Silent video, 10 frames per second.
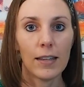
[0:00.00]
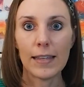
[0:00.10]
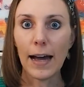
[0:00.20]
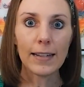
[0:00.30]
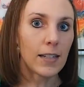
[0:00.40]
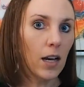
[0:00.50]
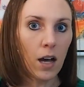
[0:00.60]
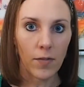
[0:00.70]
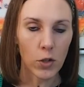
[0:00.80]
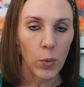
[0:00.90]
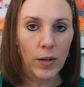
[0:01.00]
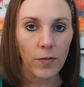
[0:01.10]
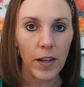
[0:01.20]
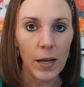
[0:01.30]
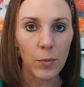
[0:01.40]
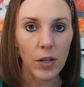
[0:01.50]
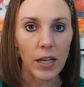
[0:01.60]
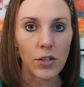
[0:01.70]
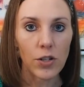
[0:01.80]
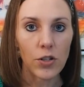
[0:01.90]
the idea of a twin flame
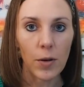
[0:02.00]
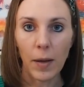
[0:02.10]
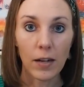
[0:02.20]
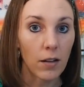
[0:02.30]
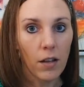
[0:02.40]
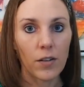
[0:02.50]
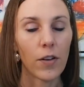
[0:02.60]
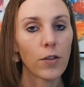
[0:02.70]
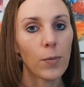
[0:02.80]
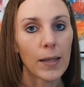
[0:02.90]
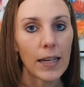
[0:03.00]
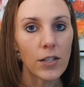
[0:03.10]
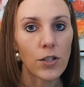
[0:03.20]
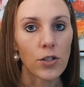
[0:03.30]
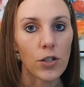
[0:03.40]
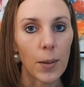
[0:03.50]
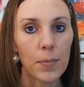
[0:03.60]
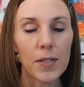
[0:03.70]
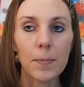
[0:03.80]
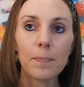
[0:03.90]
relationship and a lot of other
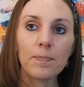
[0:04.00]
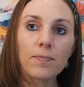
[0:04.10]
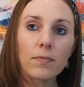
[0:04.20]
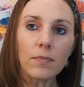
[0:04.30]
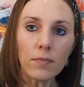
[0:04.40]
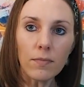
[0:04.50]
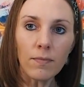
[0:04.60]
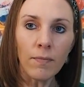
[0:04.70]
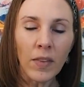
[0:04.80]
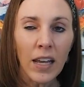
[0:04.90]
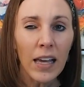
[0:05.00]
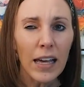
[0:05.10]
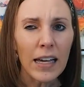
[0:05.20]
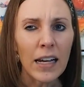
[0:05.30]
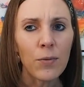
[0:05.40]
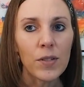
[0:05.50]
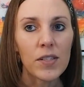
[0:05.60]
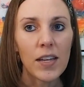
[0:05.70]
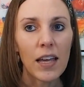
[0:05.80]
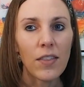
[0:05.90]
relationships and I would
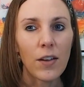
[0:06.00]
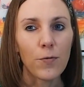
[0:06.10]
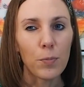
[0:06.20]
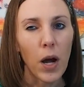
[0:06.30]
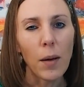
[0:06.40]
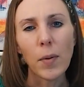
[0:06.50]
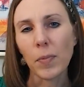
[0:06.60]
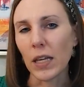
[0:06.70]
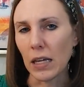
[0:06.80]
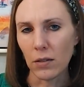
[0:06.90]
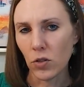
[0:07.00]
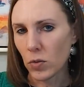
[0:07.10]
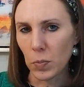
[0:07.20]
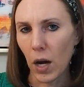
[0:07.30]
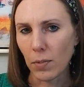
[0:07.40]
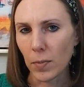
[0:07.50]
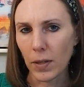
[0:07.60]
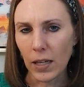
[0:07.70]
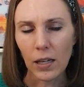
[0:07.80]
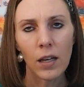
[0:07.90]
say that probably, just
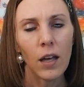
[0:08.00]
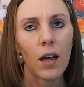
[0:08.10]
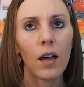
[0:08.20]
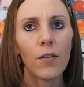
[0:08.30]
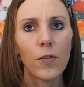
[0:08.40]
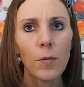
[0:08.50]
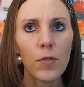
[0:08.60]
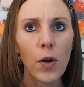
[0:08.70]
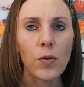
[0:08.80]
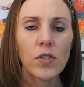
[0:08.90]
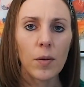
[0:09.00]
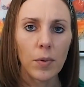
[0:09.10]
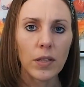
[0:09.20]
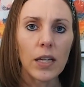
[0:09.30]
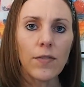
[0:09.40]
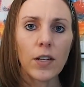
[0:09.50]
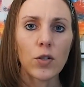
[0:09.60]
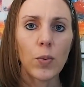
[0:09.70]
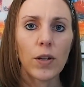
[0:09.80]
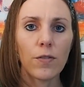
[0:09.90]
probably, uh, for those that believe in a
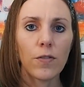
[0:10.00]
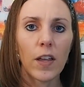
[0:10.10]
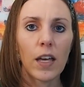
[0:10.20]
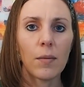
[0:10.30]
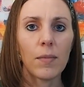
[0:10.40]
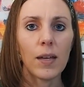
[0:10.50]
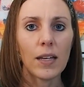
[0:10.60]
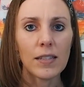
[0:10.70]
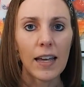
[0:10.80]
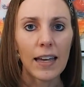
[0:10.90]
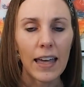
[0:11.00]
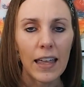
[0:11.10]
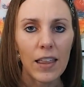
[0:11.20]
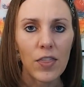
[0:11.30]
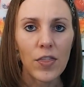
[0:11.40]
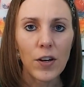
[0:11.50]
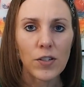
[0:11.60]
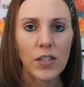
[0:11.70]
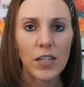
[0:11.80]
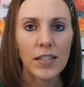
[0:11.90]
twin flame, it's like
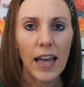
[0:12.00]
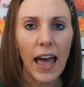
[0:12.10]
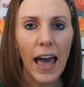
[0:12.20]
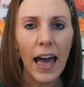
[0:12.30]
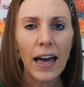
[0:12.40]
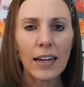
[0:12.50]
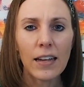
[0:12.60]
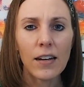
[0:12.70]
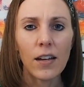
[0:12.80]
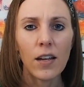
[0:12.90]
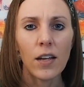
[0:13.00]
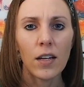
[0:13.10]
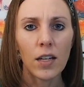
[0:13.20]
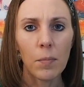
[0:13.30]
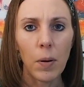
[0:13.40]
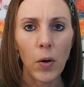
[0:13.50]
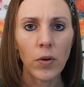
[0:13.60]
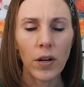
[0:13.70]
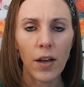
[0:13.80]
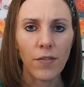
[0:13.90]
there's this added
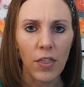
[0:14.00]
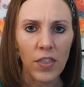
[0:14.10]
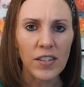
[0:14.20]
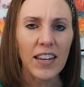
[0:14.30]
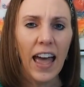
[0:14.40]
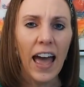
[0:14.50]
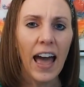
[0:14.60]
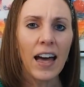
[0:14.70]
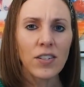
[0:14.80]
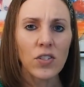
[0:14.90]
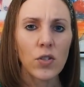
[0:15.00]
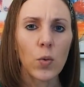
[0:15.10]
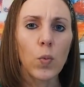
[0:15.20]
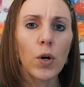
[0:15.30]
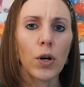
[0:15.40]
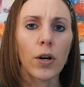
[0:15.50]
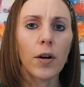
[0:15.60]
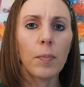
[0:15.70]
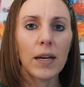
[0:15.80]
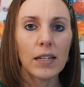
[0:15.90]
component of this has to
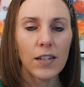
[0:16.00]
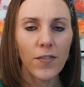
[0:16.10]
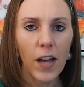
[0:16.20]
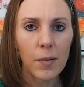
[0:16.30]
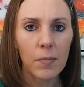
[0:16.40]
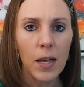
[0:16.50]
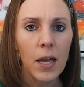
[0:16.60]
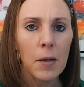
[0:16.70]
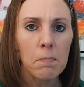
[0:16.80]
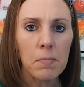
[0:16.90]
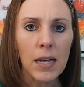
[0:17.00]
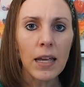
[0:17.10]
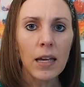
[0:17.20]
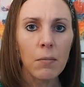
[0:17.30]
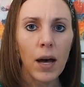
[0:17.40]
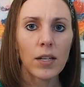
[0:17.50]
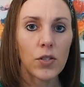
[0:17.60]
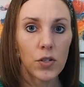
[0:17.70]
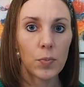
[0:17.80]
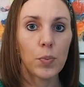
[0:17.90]
work because if I'm meeting my
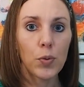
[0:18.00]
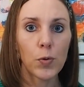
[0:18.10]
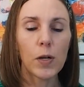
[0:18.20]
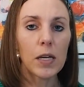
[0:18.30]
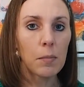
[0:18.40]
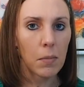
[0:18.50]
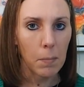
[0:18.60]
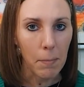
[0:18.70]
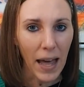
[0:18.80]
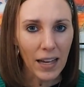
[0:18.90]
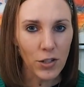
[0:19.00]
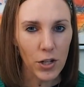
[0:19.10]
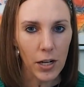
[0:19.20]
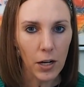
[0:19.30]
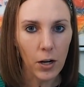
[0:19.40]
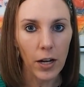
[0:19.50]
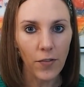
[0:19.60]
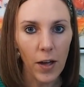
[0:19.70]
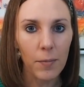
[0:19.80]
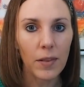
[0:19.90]
supreme match here, if
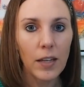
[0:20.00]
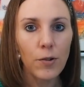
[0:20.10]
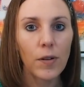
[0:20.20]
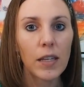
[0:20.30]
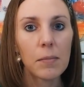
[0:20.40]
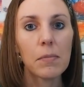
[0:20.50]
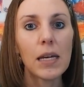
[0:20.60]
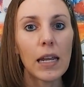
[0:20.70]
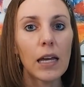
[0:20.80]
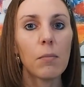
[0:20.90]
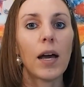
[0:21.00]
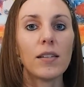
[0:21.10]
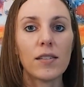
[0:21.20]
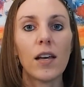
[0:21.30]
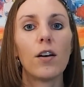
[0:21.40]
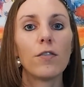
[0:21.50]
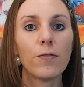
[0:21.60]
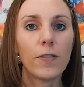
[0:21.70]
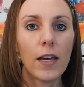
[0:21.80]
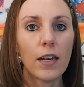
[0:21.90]
I'm literally meeting myself
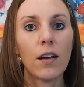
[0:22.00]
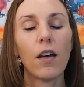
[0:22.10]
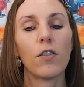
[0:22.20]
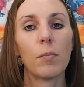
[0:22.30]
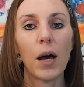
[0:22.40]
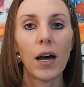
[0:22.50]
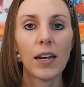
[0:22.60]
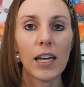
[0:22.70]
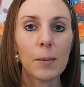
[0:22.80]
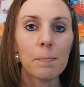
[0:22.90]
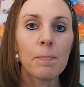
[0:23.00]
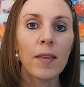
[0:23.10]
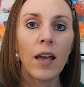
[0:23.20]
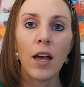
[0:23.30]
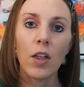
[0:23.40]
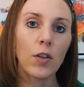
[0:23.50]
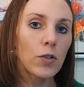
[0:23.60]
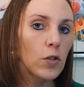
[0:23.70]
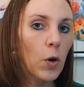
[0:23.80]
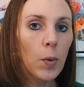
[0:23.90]
in another body,
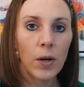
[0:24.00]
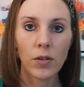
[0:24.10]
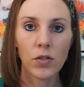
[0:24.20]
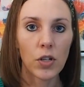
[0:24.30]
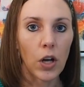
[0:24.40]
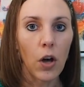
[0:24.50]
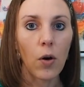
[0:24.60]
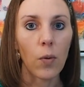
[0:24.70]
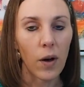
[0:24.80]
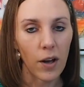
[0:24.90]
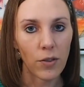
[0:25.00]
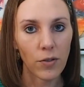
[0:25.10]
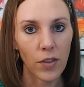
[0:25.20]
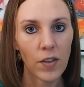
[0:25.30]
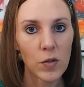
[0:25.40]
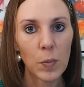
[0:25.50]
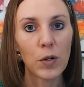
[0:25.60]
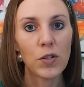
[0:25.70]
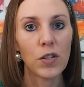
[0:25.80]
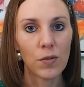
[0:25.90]
there's nowhere else to go other than this
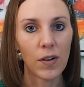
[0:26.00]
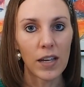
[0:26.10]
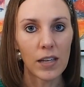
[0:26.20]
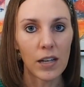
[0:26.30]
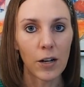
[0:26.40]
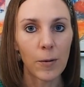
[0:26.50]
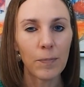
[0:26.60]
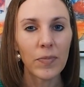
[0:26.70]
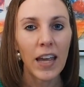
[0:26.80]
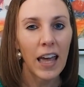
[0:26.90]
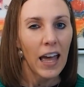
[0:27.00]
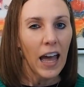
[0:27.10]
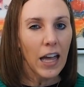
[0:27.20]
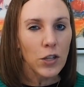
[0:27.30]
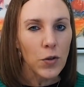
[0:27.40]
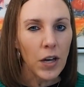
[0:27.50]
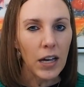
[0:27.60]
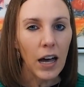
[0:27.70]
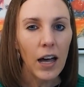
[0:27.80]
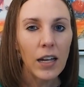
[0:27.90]
person right here. And you can
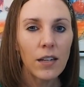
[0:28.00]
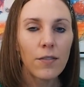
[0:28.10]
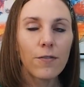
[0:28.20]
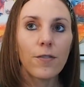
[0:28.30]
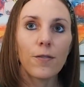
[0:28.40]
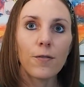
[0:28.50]
kind of